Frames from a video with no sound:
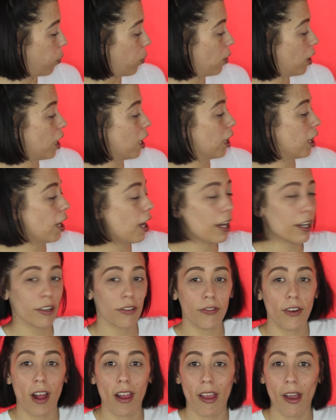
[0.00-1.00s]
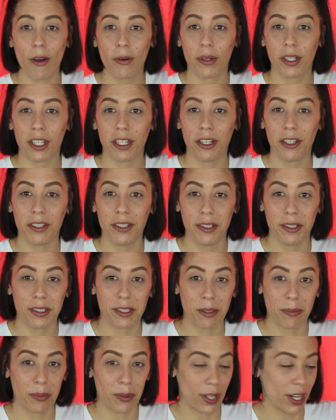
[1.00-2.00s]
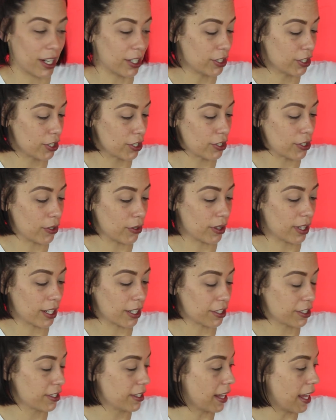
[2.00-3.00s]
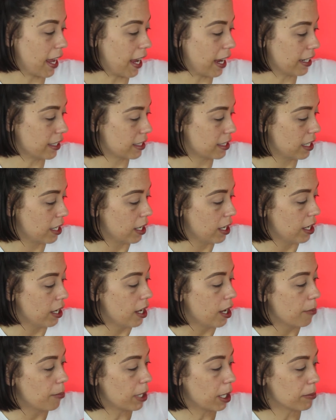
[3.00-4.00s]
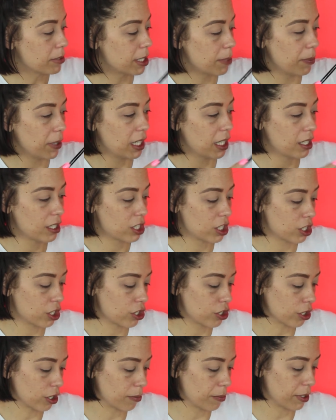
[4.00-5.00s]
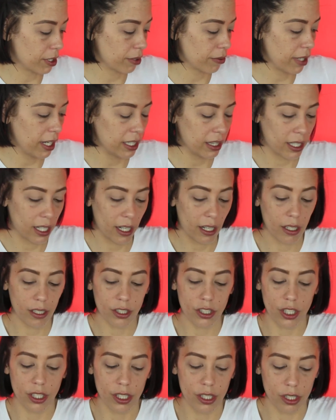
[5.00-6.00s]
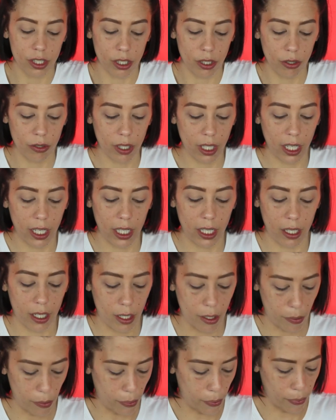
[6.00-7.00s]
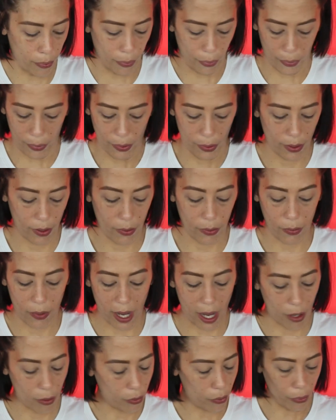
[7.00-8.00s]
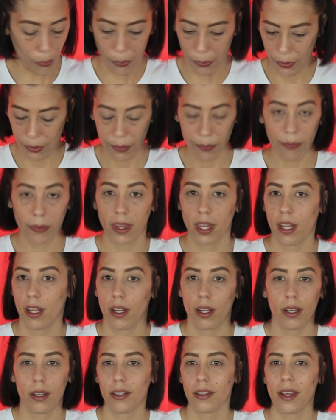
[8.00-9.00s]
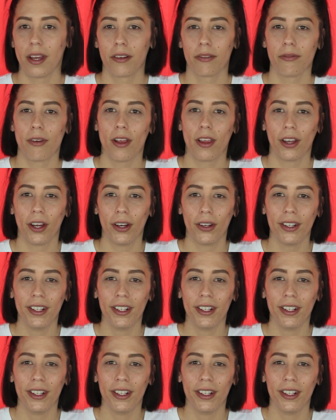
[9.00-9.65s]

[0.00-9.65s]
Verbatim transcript: A lot of fallout when you use the brush, so there's that. But I'm dipping into sherbet right there just to kind of, wow, a lot of fallout.